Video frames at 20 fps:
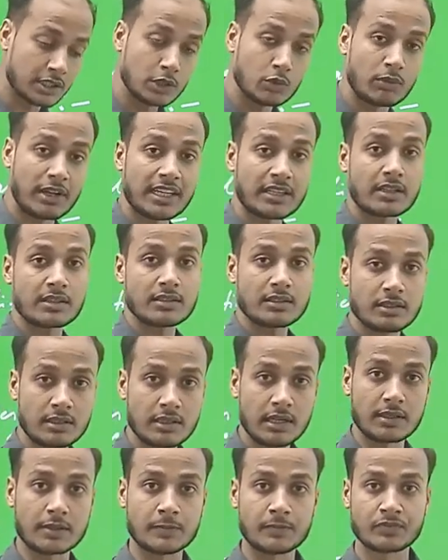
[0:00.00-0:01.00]
can consider
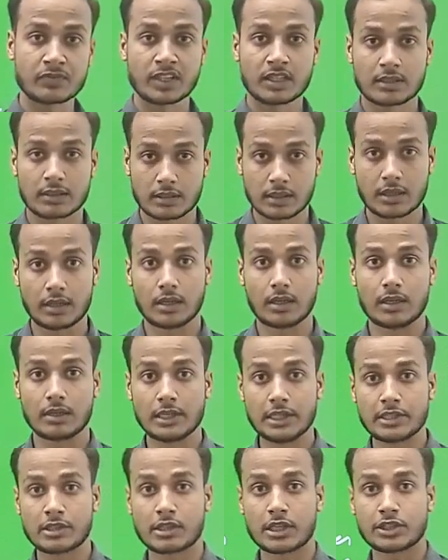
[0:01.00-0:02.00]

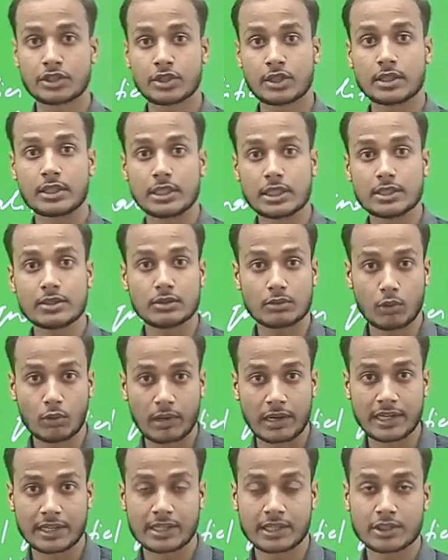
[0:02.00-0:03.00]
literature is good
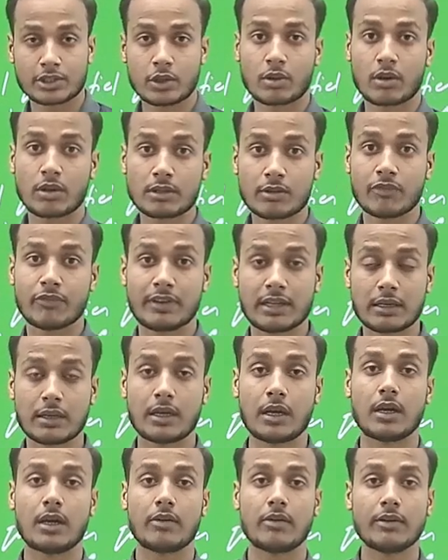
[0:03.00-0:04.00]
literature, or
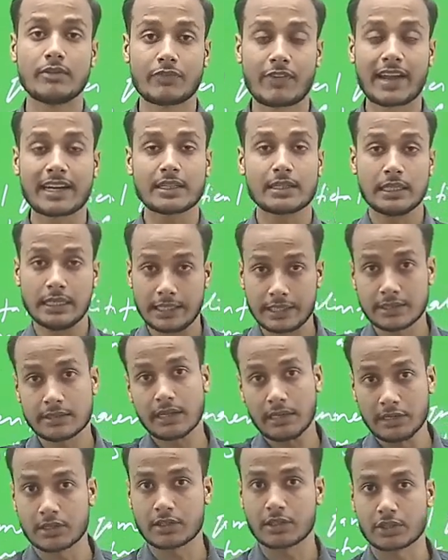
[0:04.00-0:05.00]
in fact it is a
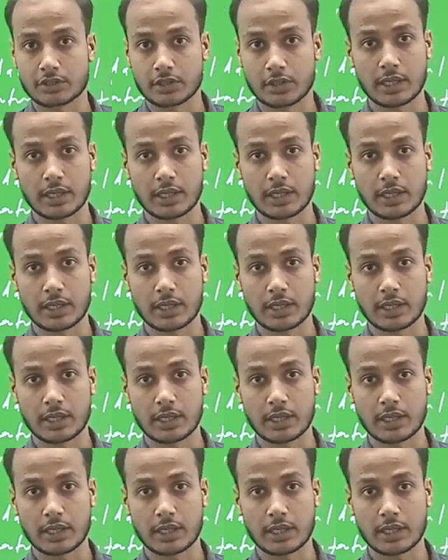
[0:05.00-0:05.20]
literature.